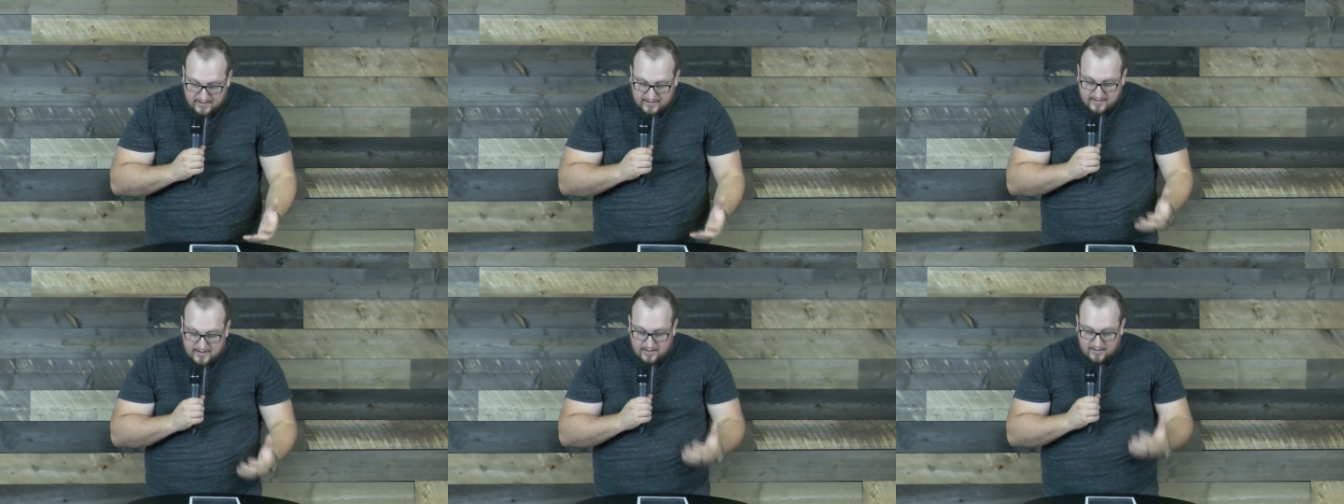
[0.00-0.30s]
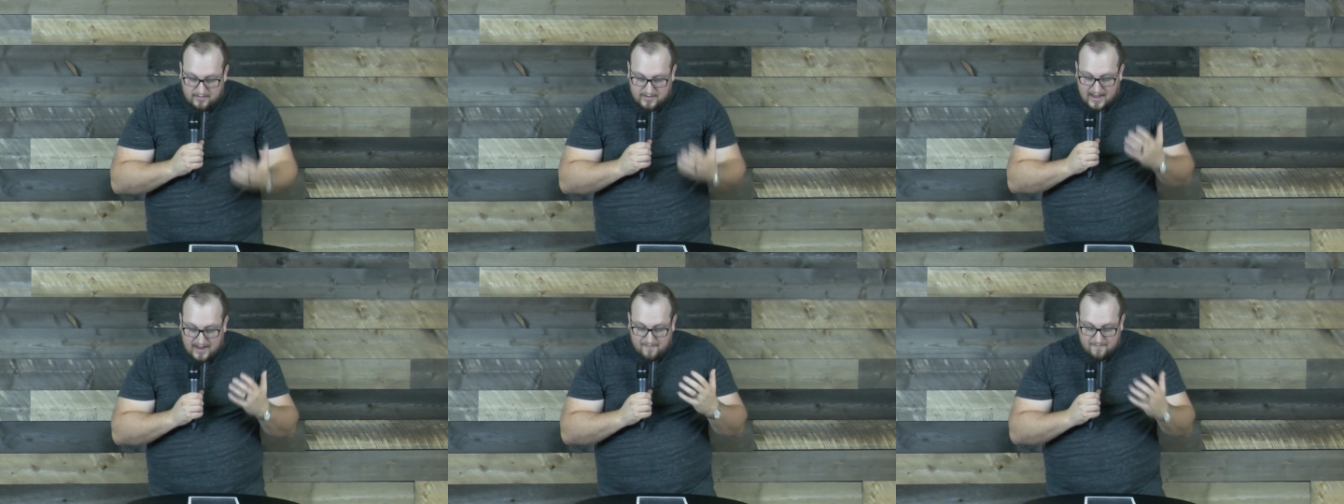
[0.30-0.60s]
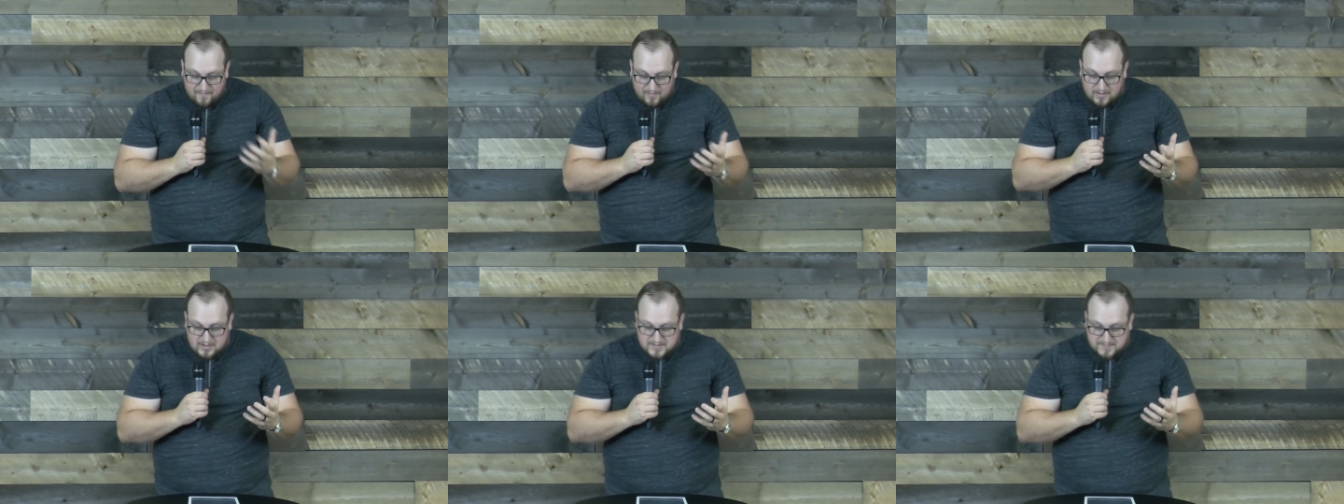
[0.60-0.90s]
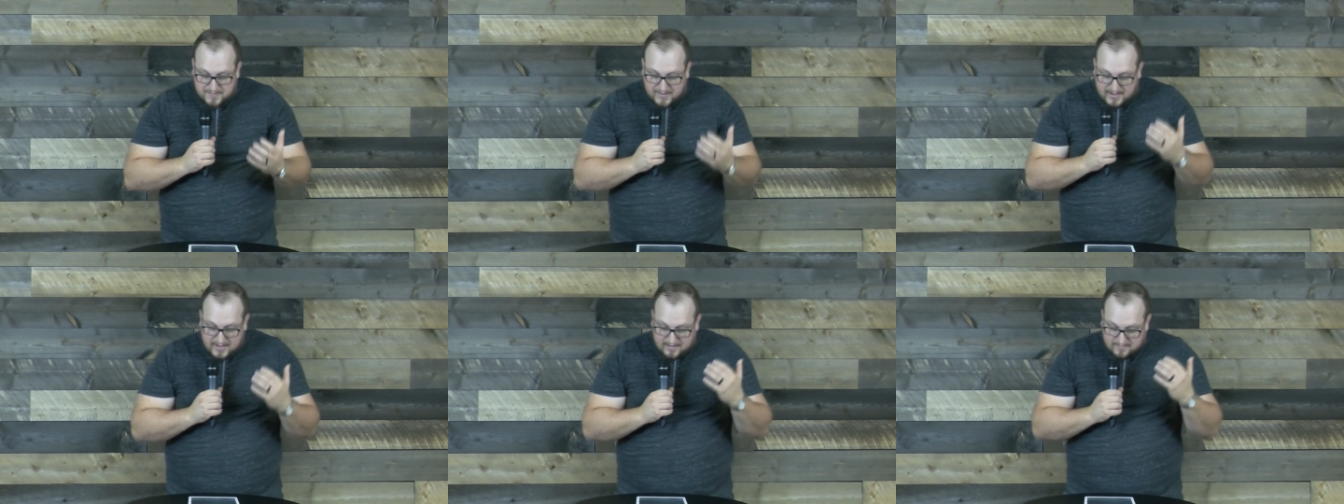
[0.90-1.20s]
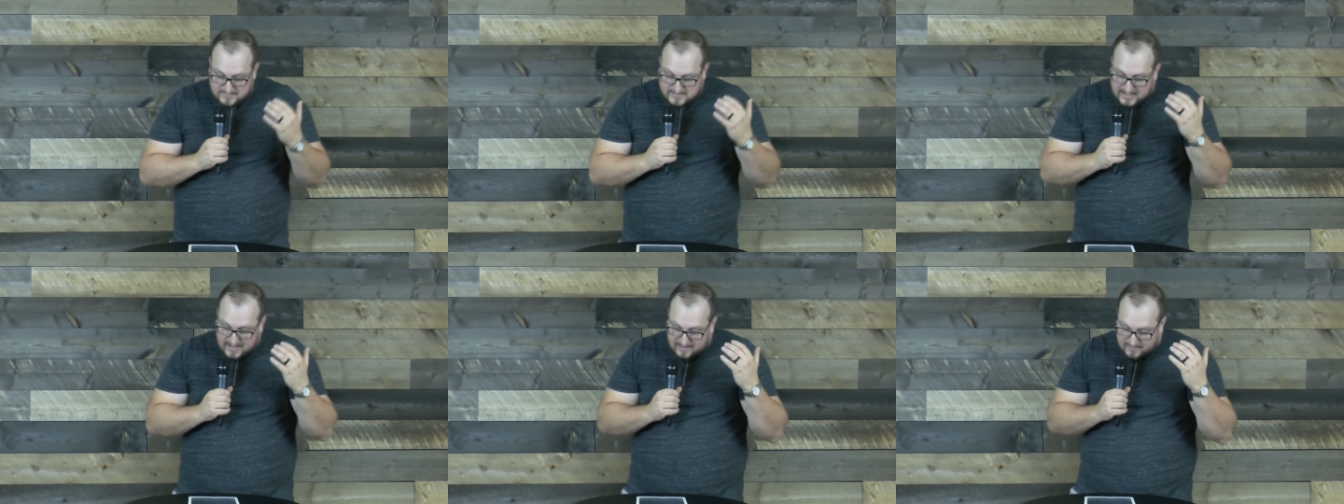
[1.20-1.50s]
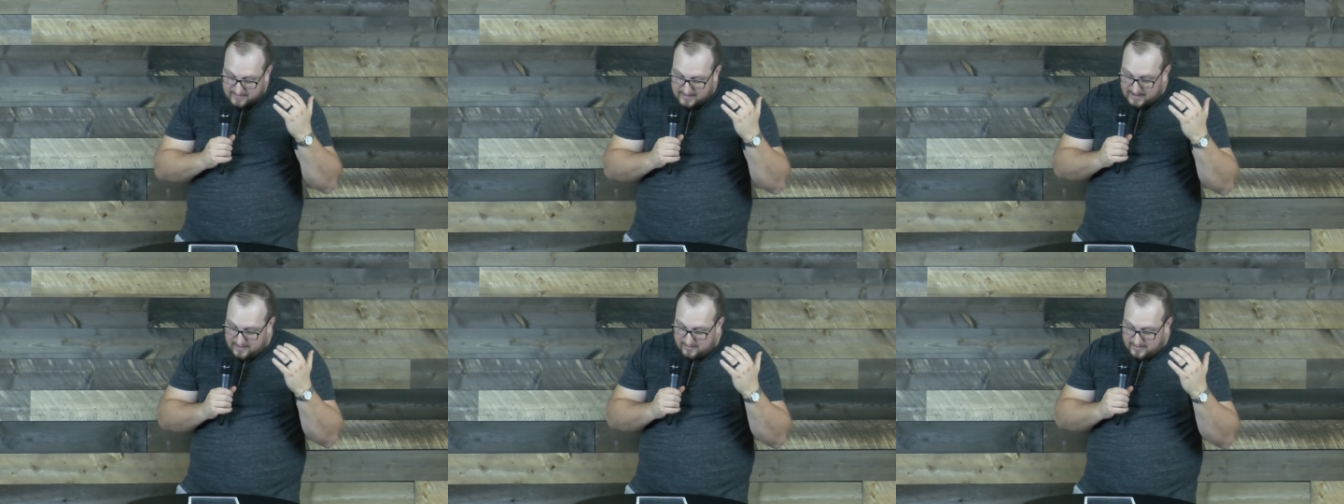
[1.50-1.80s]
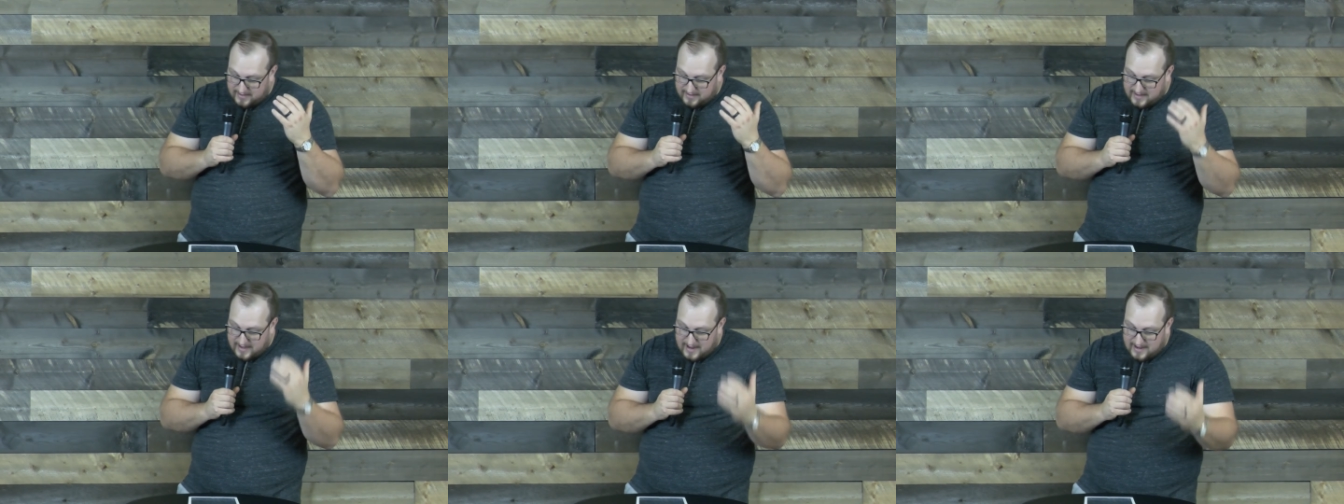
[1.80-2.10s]
until that verse becomes that
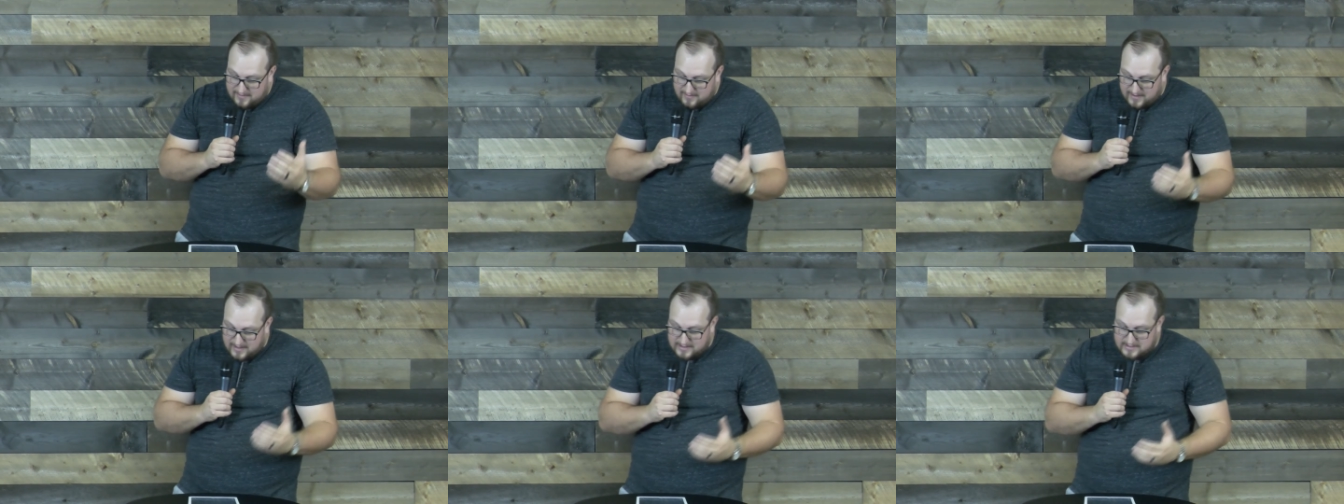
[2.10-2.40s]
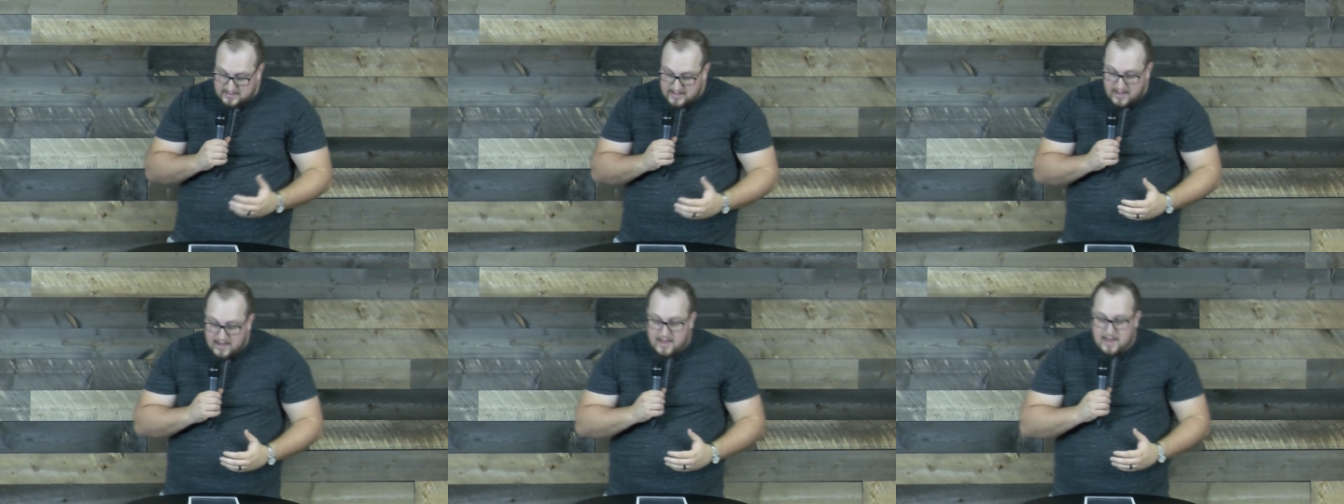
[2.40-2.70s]
daily guideline,